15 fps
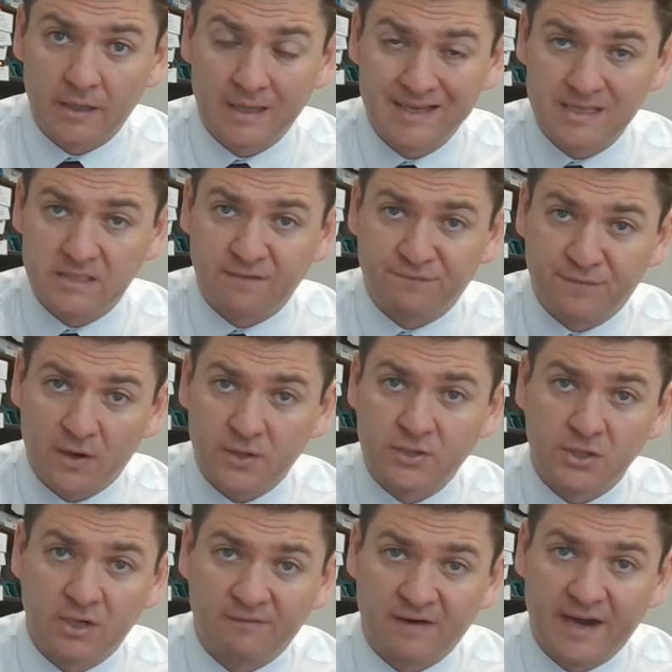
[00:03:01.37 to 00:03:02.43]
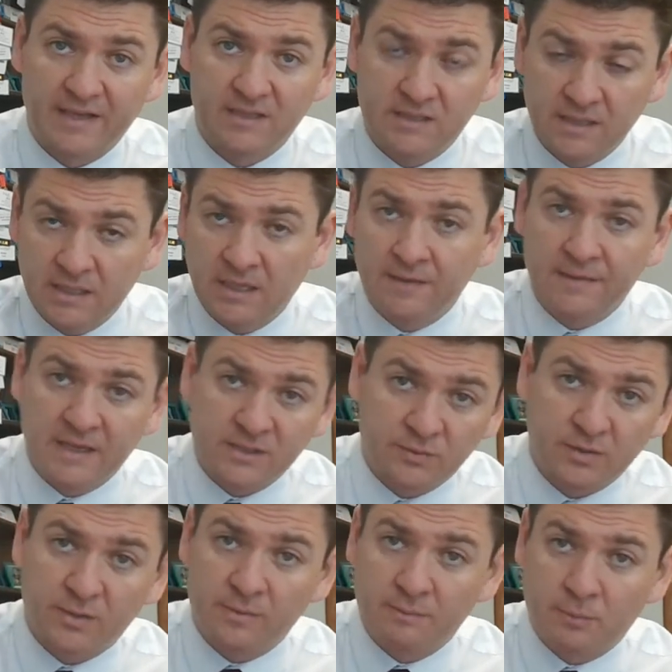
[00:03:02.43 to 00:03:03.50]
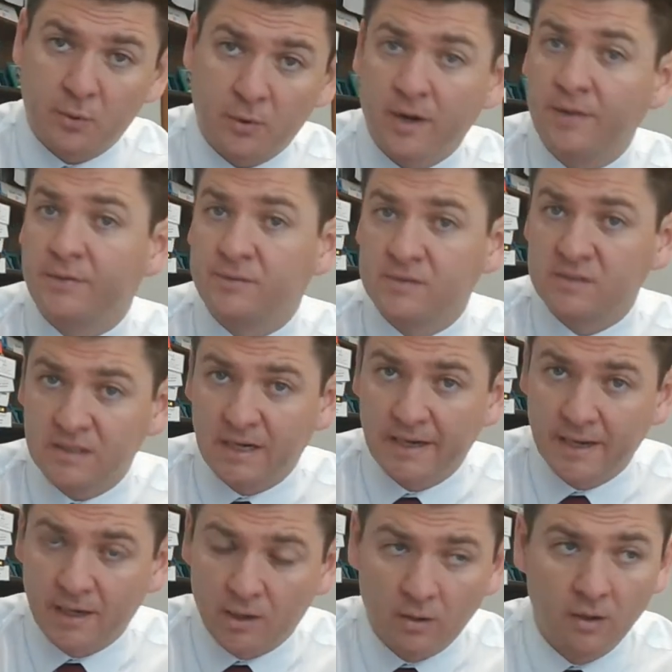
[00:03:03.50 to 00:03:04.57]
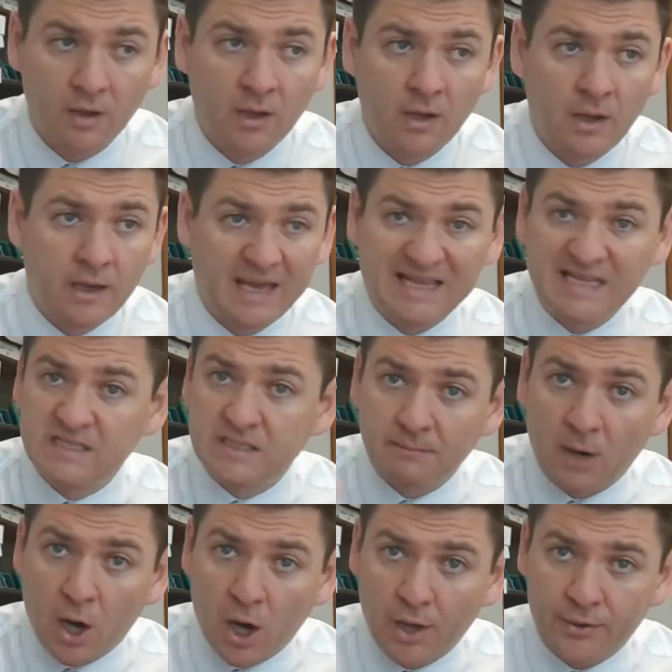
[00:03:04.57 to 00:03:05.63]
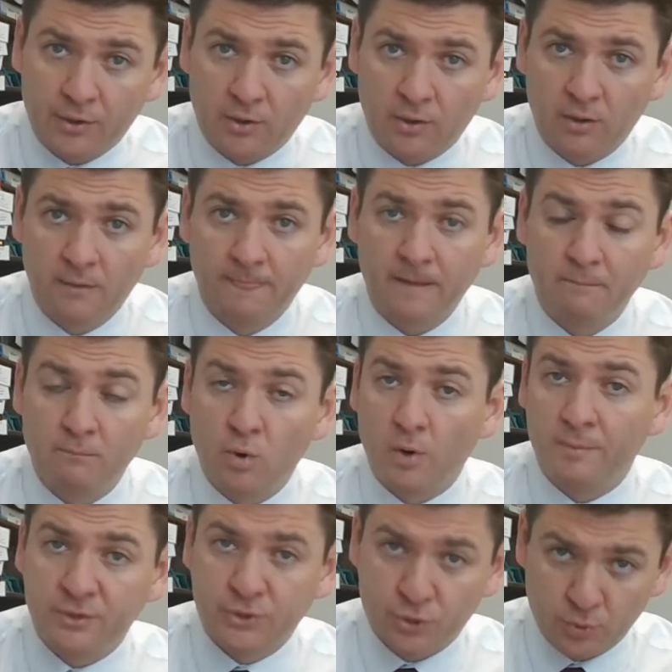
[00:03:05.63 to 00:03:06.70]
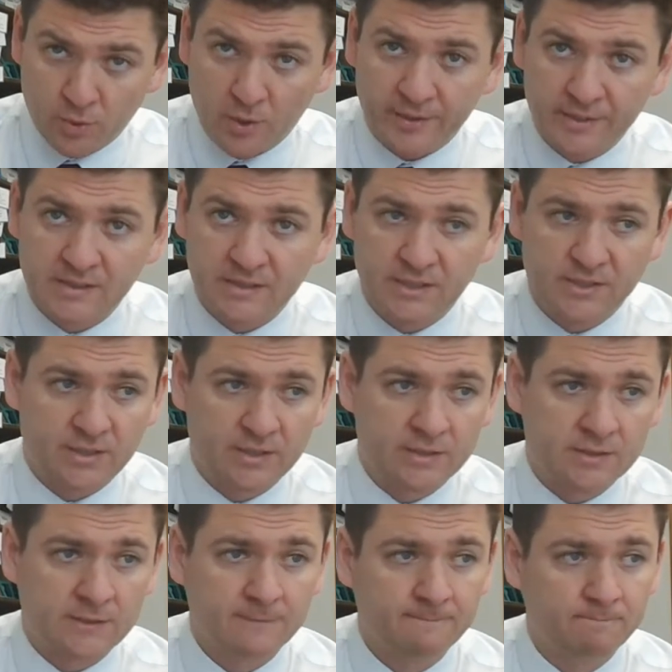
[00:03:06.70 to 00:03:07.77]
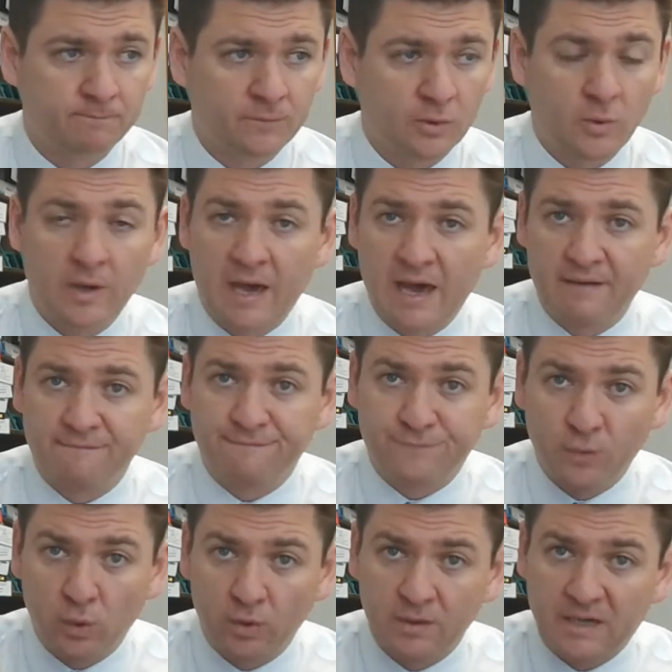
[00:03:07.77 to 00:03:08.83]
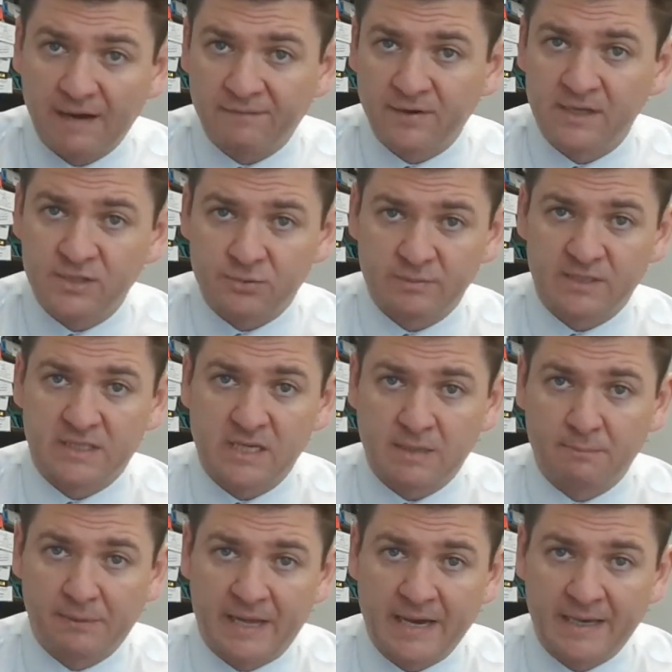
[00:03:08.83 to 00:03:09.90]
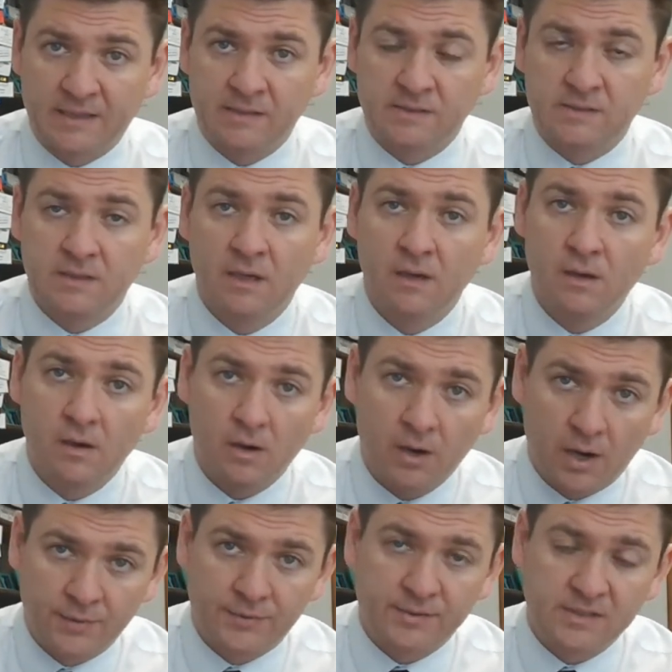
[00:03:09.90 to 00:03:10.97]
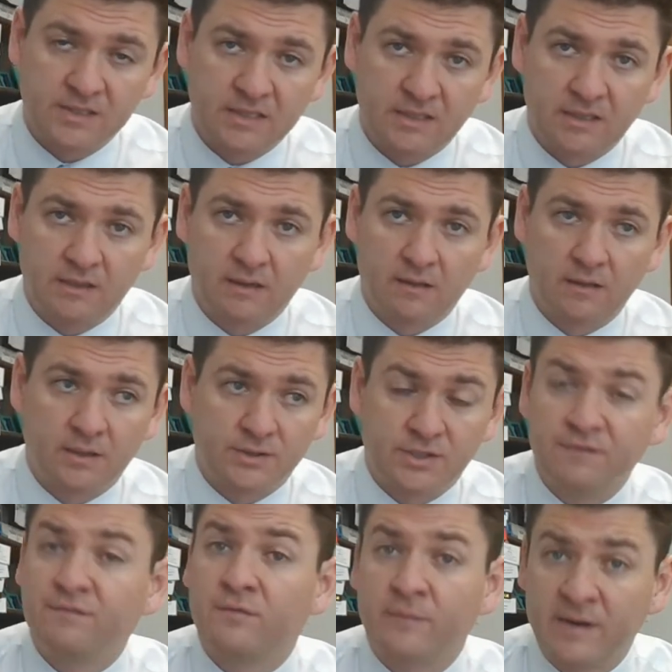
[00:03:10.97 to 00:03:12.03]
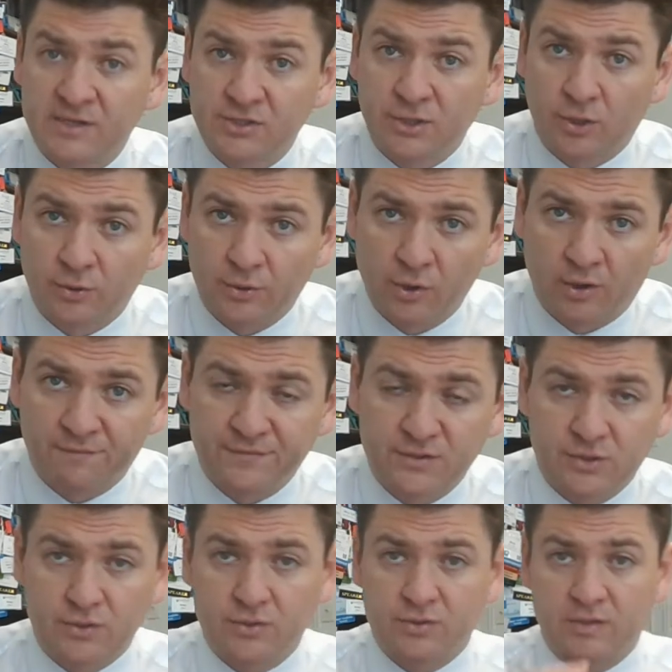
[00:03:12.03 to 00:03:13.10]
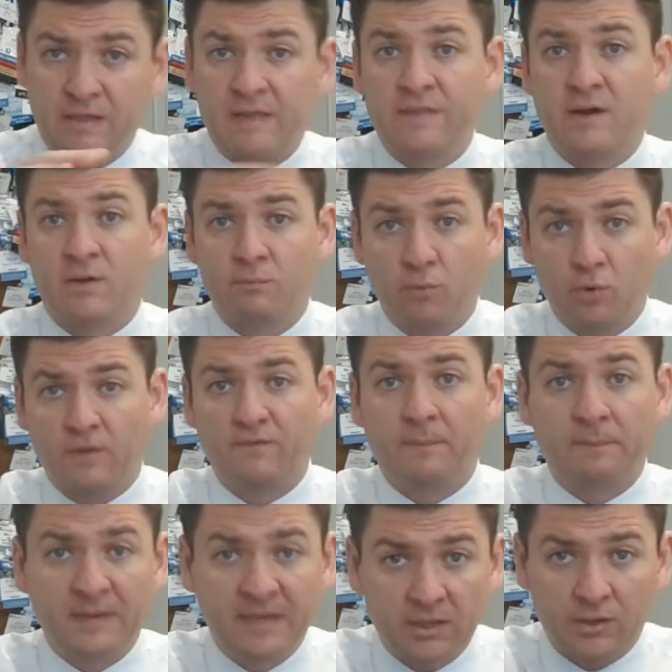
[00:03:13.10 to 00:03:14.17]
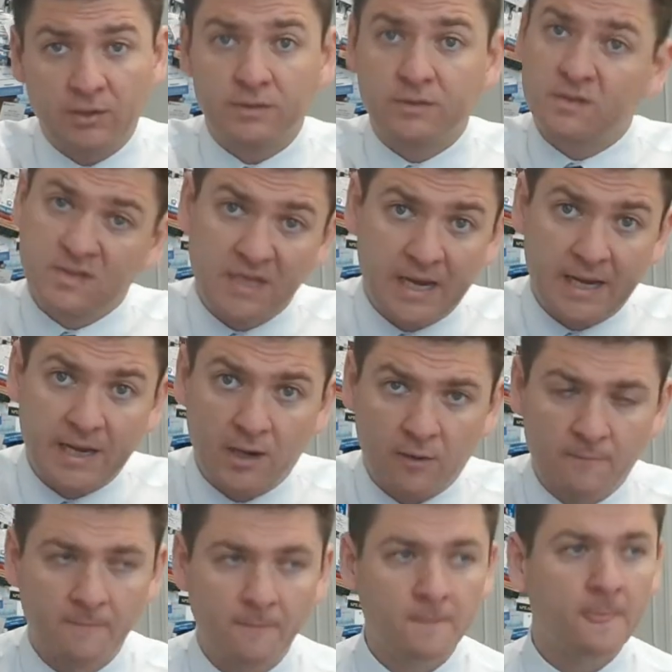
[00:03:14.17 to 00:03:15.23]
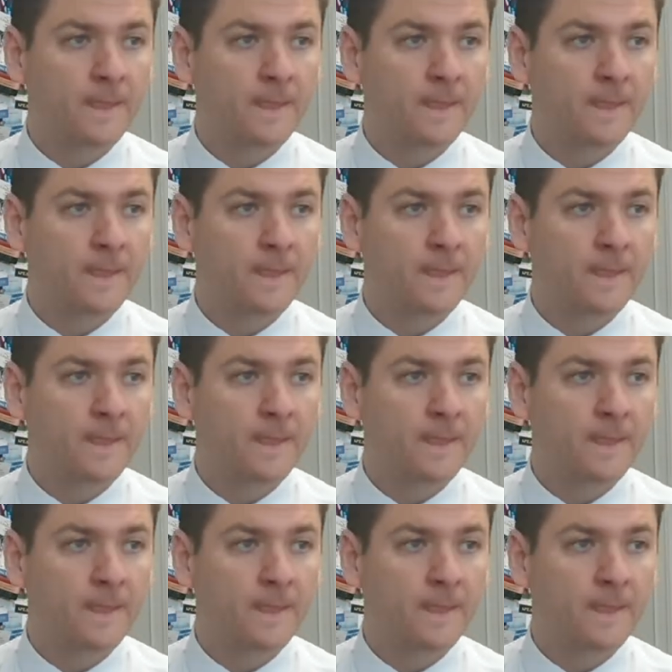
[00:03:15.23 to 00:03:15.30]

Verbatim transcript: it is a function of IT, and that's where they report under CIO. In some other more mature organizations, you have full governance, risk, and compliance under the C, uh, Chief Information Security Officer. So then they're more of a peer to CIO.